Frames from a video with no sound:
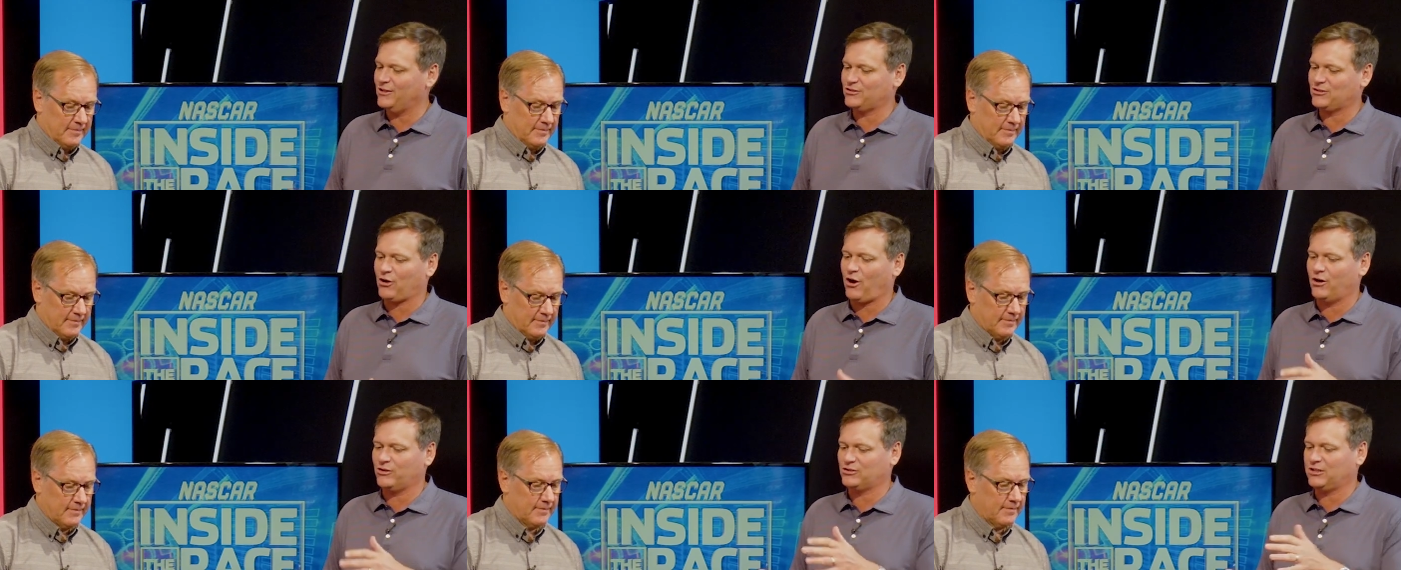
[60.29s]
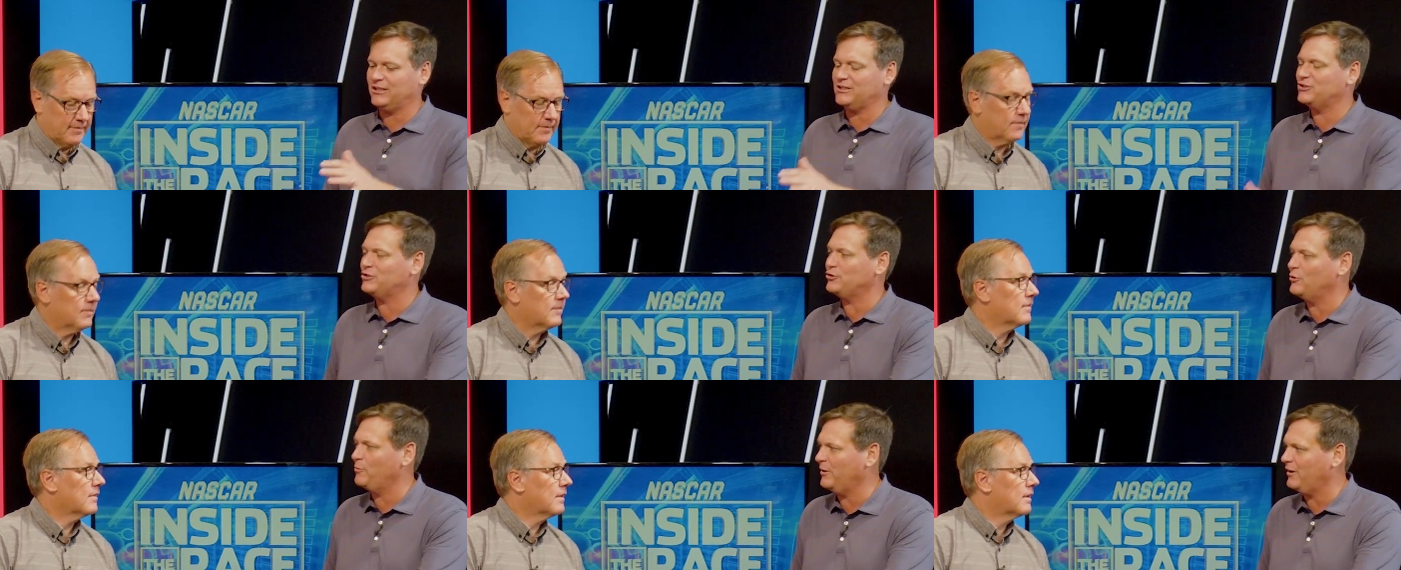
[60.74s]
Speaker 1: this car. So
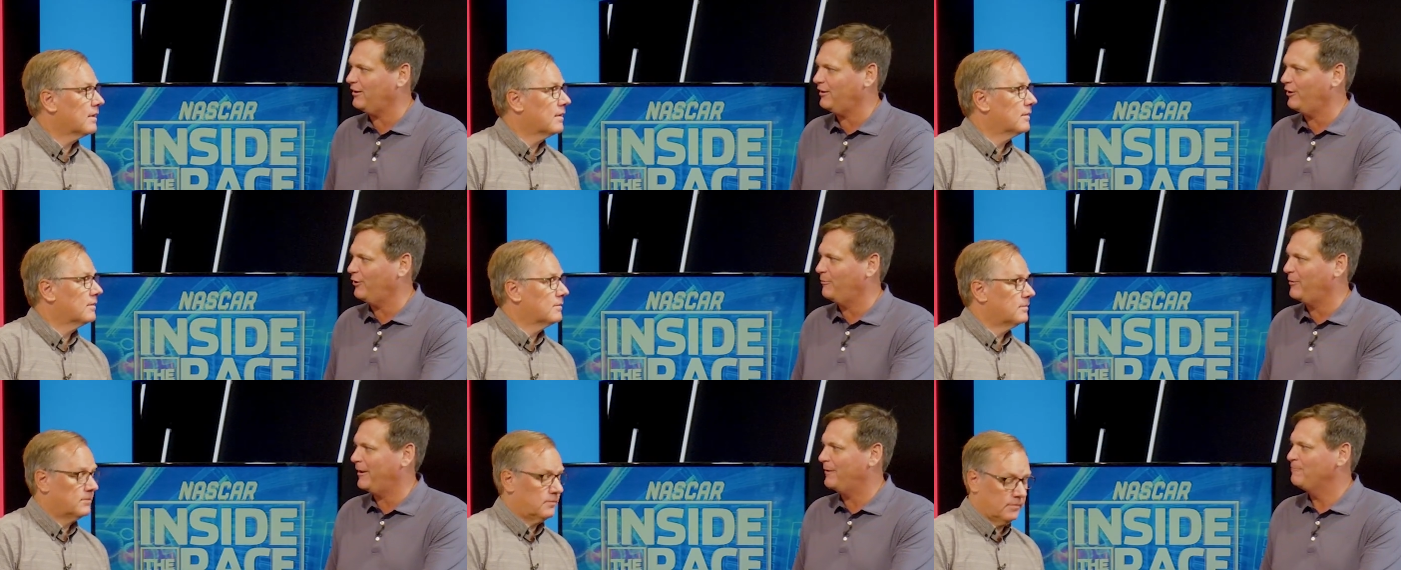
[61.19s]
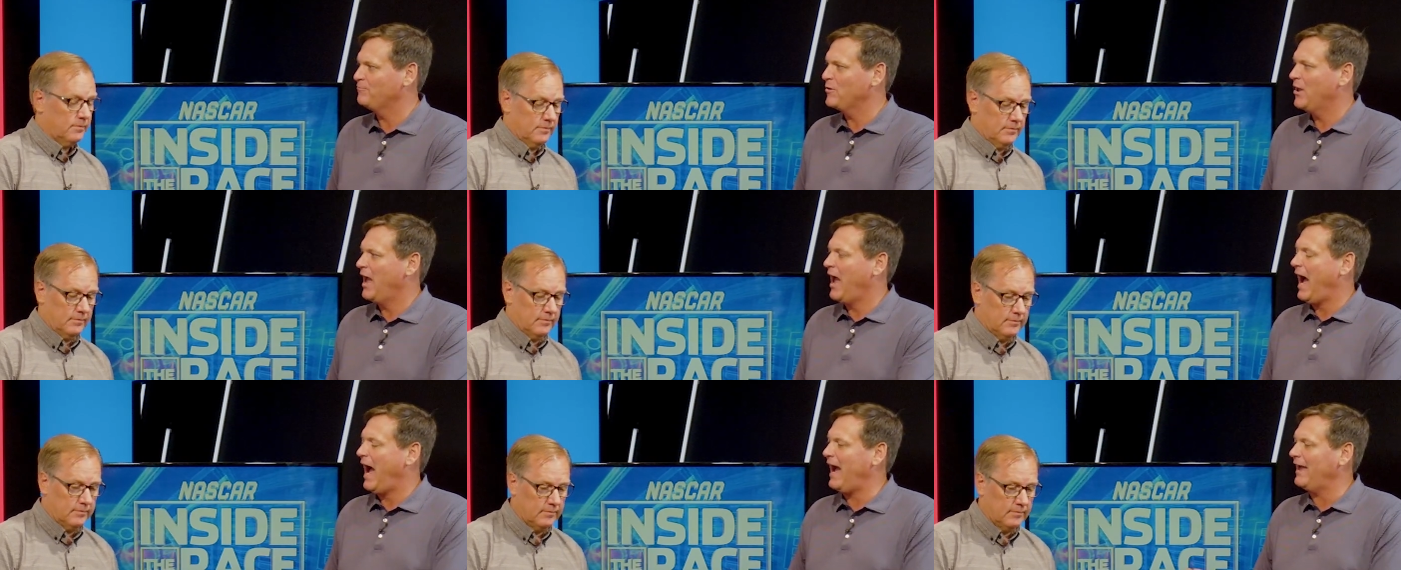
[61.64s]
let's zoom in a little bit.
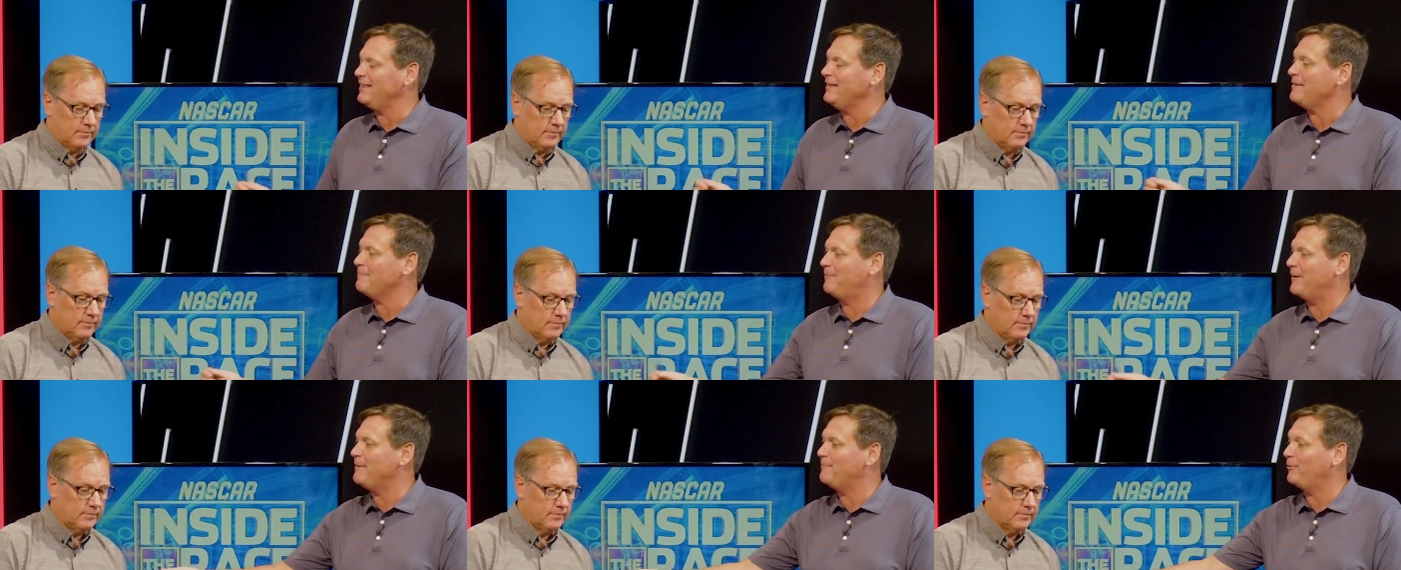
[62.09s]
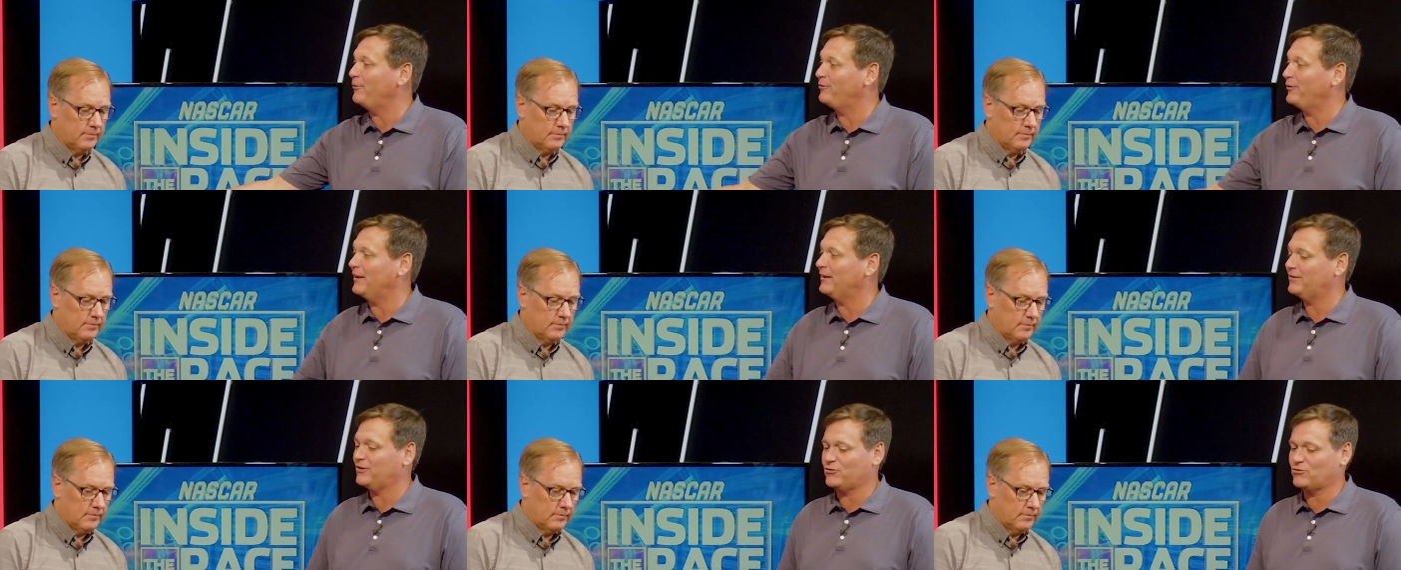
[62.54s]
I think people
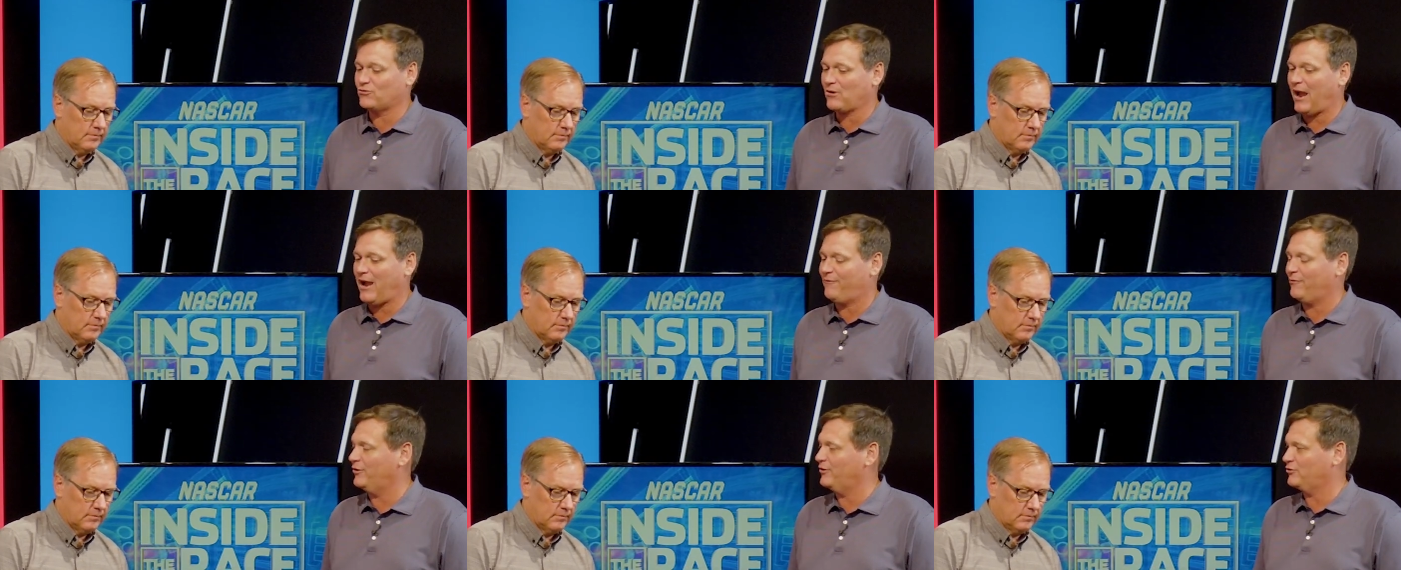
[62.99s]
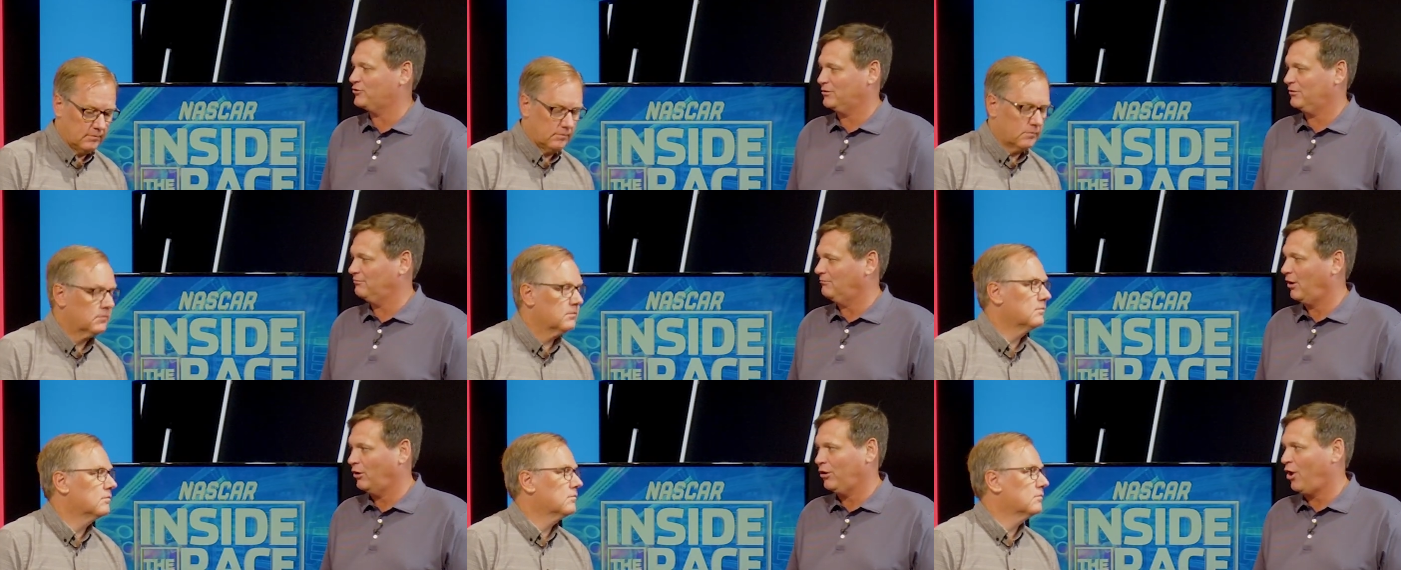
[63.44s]
think this driver
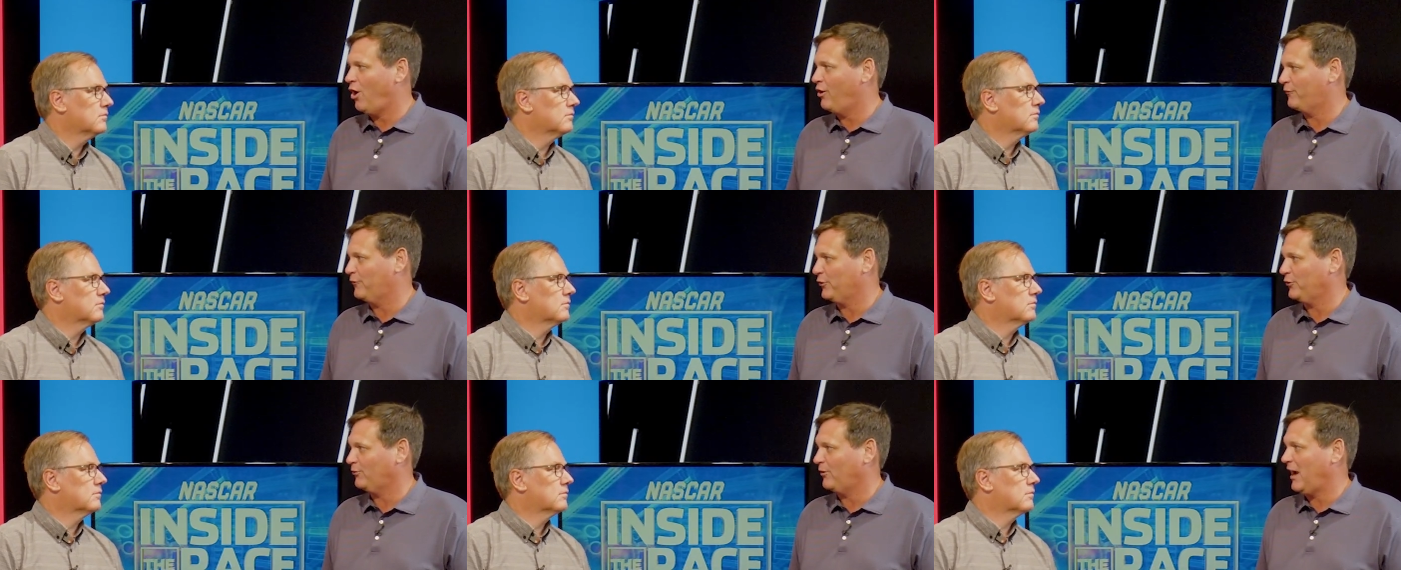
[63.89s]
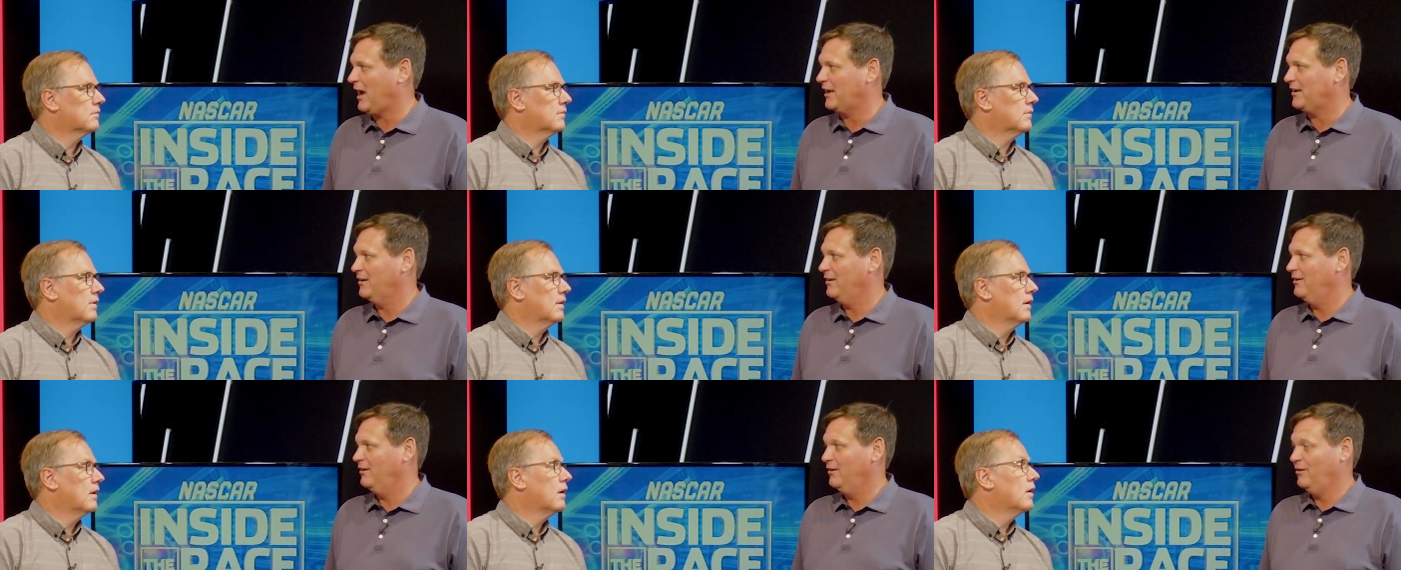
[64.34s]
is along for the
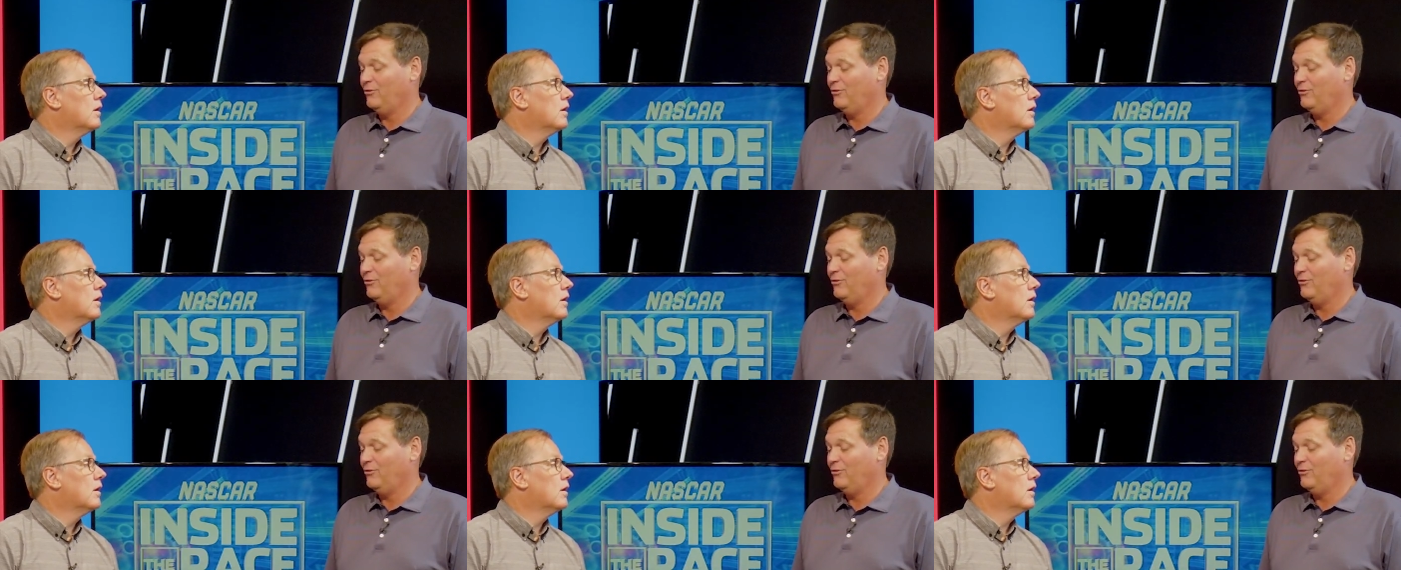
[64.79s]
ride.